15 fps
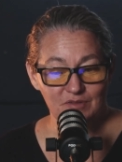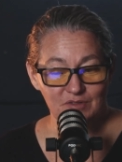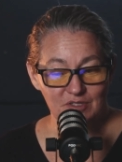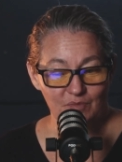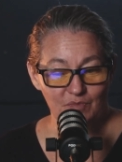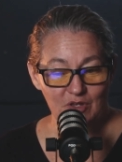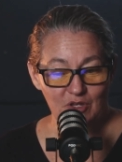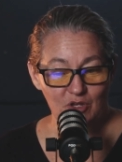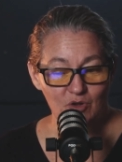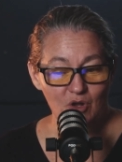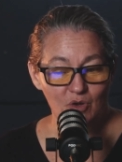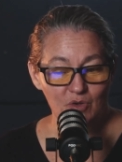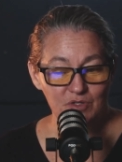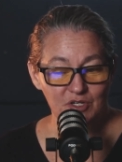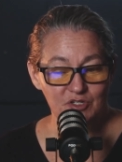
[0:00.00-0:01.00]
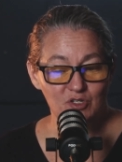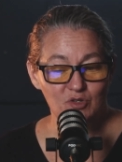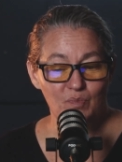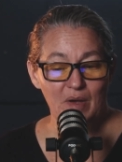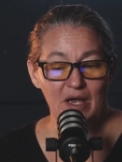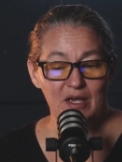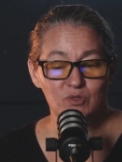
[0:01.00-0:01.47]
Something you know, such as
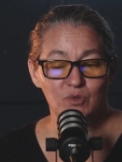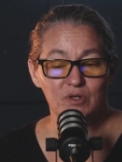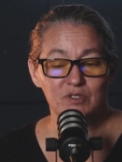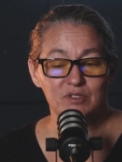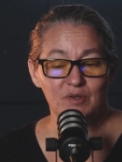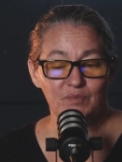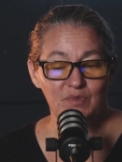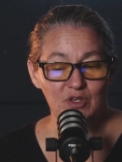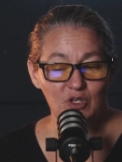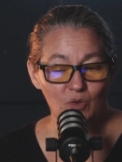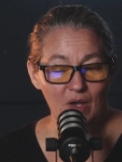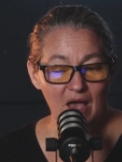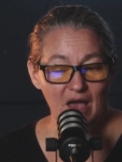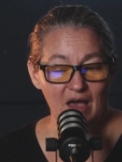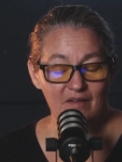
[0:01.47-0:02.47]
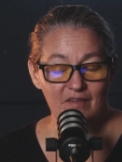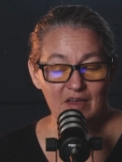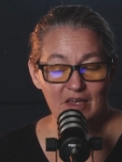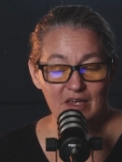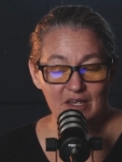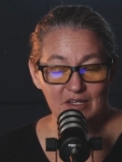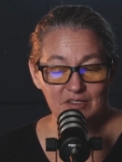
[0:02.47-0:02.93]
a password, something you have,
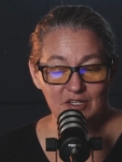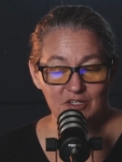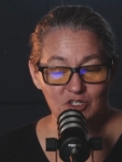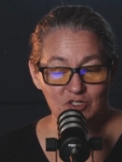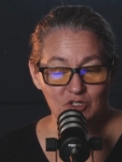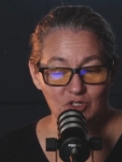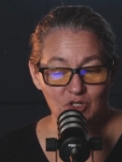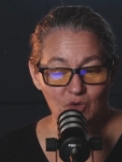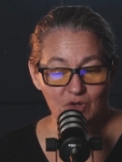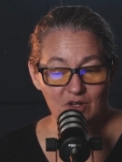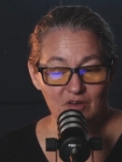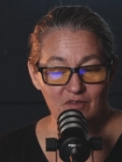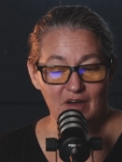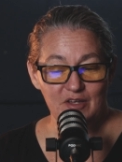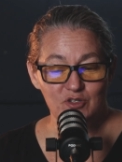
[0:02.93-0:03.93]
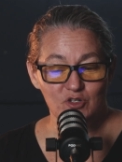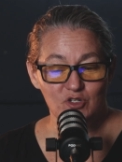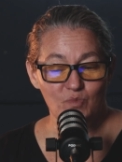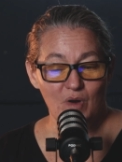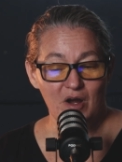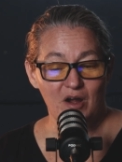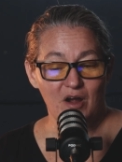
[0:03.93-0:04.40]
such as a token device or
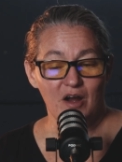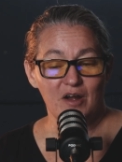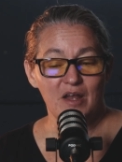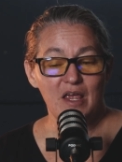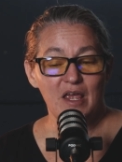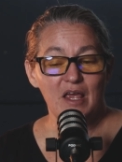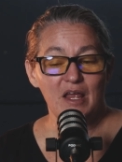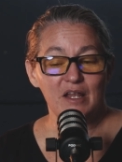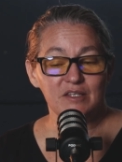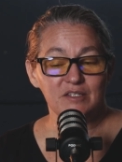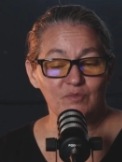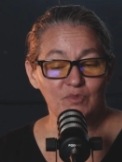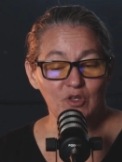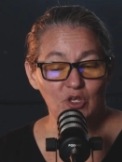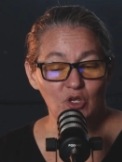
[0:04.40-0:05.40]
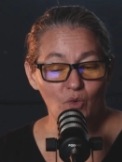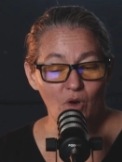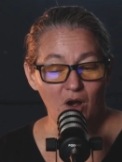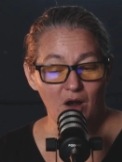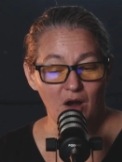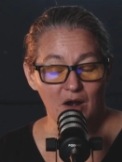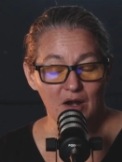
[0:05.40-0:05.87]
smart card, and something you
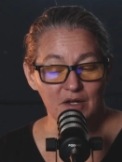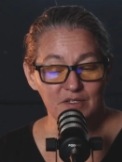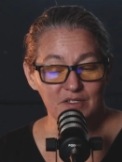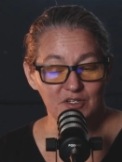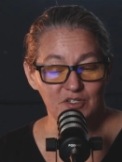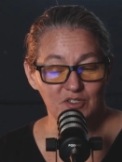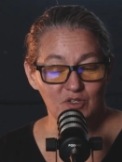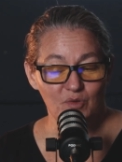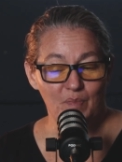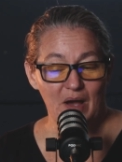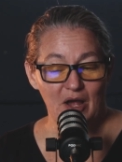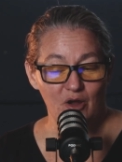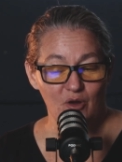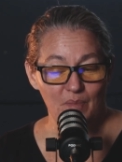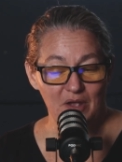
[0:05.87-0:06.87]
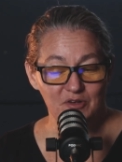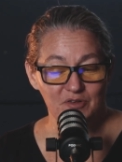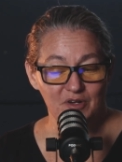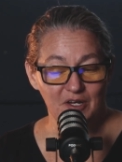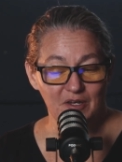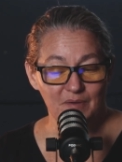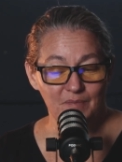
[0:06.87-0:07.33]
are, such as a
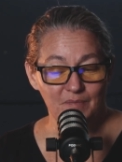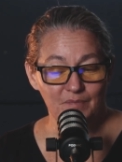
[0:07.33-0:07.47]
biometric.